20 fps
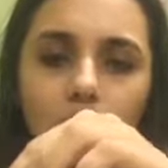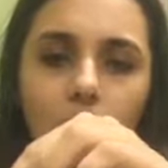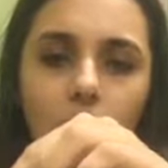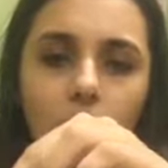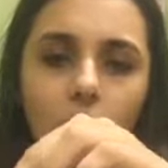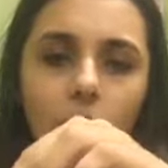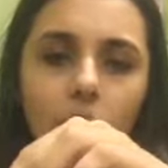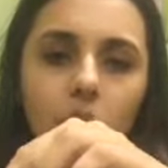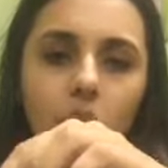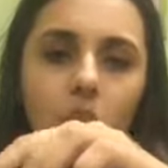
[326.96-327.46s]

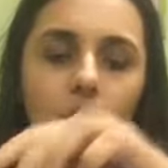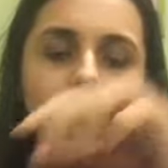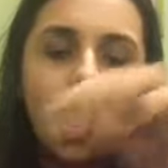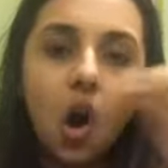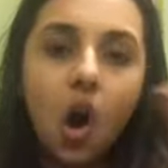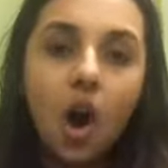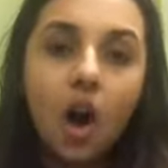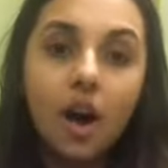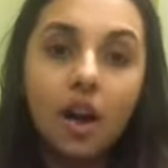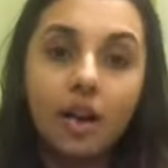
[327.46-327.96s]
Video
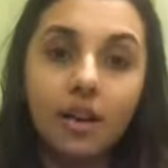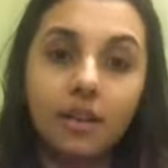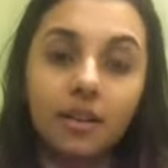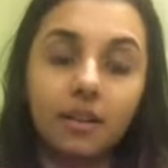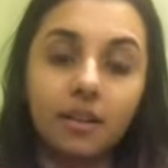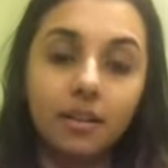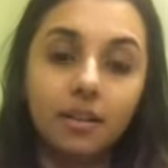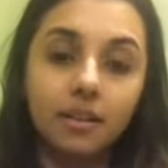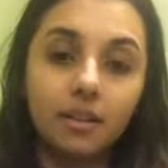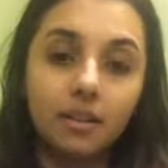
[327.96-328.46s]

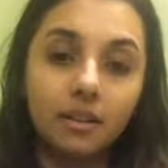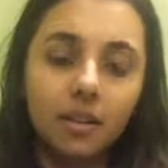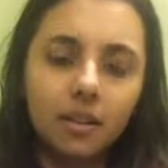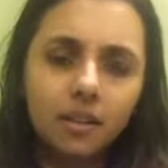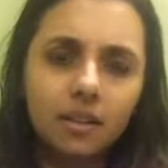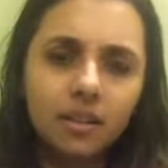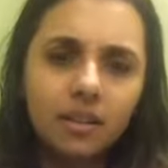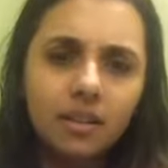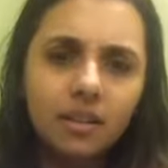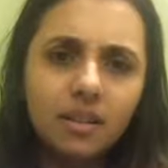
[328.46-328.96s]
gone.
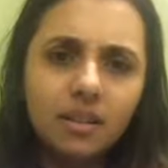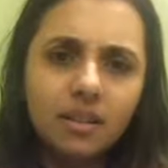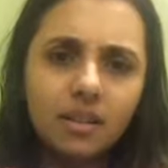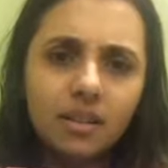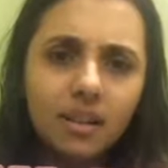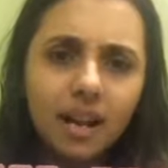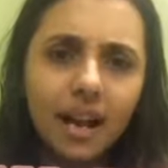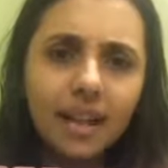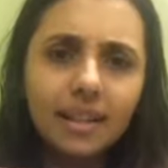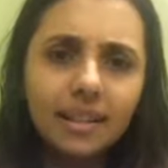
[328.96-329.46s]

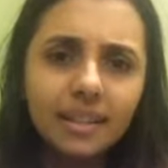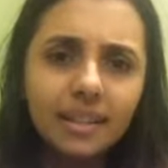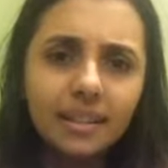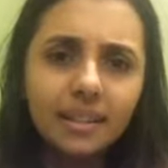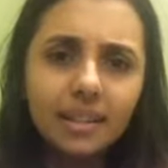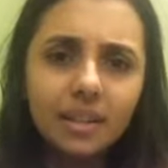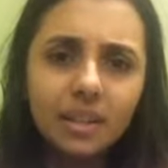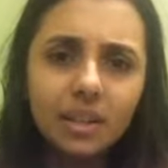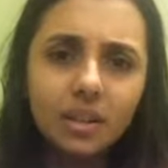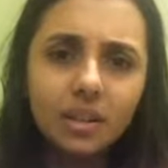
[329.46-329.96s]
Oh, I can
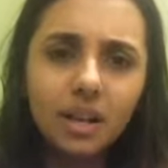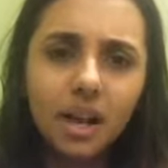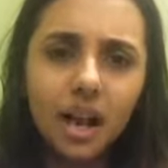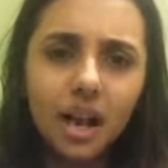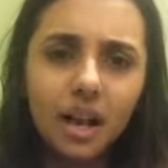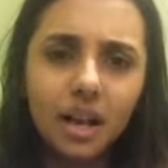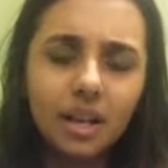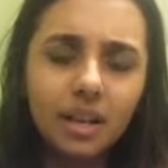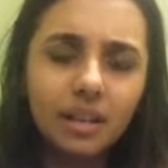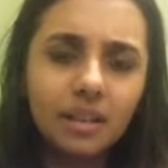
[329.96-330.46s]
see you
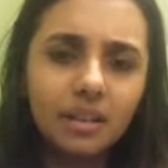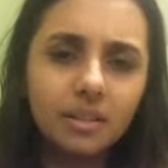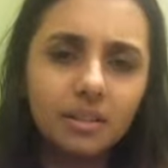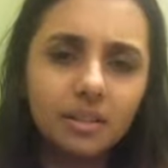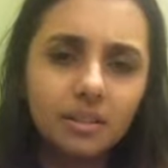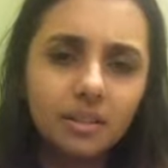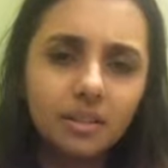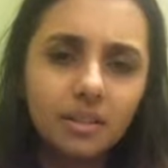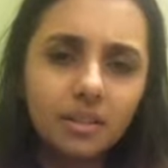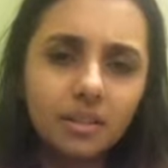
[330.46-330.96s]
guys.
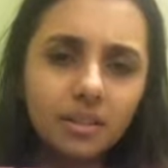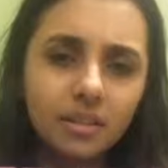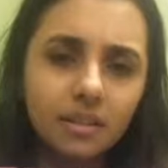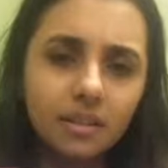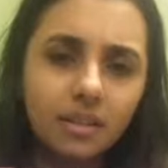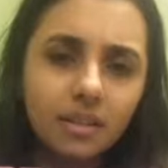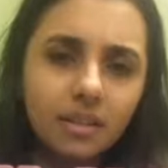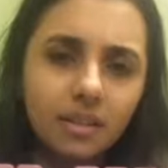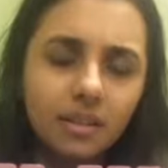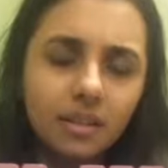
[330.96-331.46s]

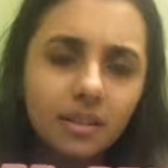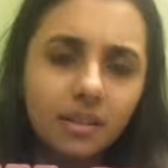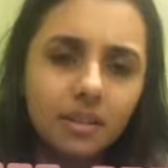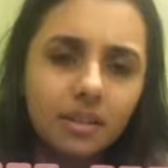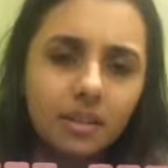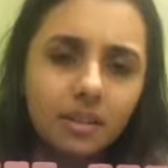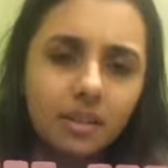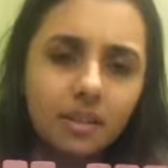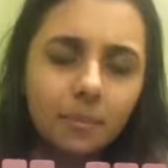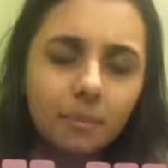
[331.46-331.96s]

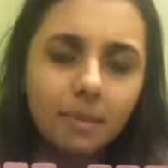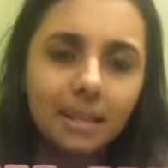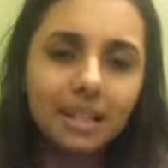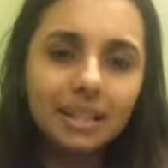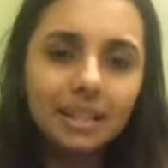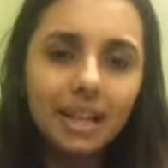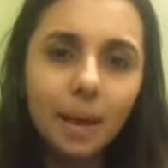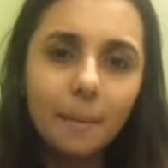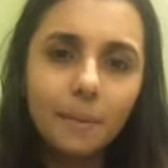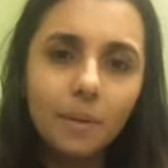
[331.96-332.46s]
Please
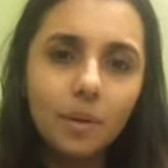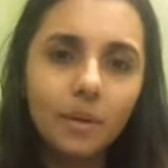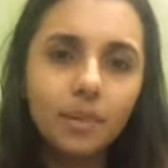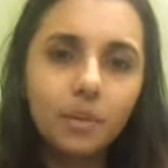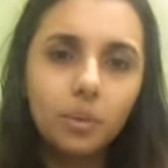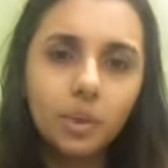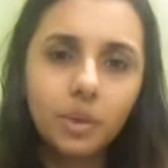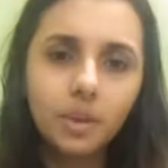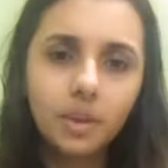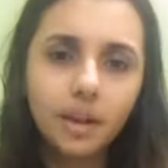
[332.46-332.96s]
tell me when the
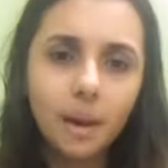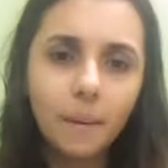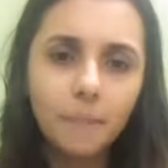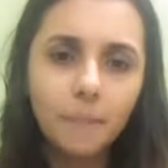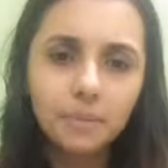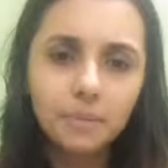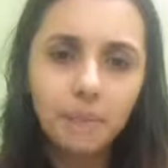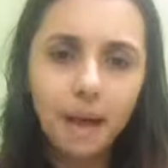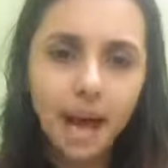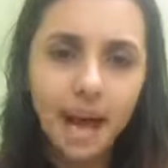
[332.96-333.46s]
video
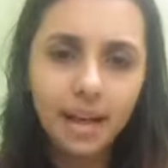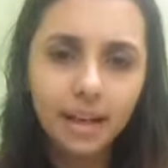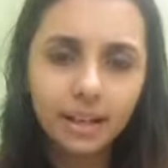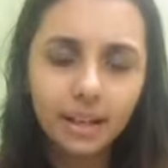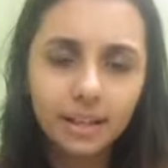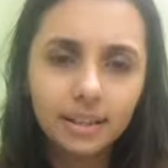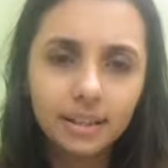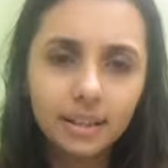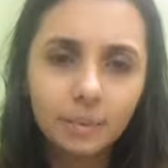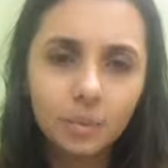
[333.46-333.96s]
comes back.
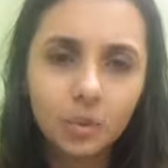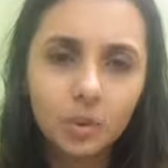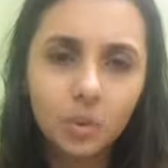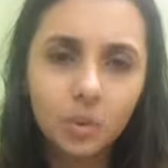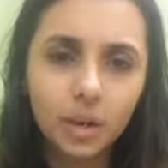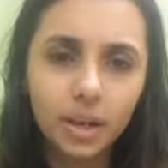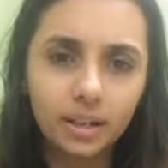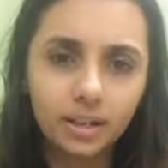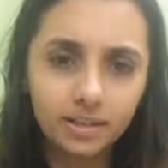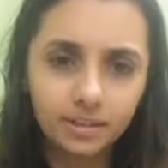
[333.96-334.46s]
I think I'm gonna
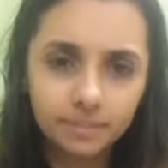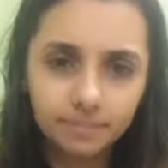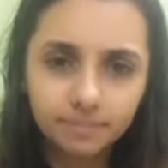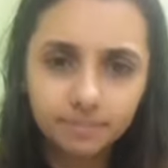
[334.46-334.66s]
wait.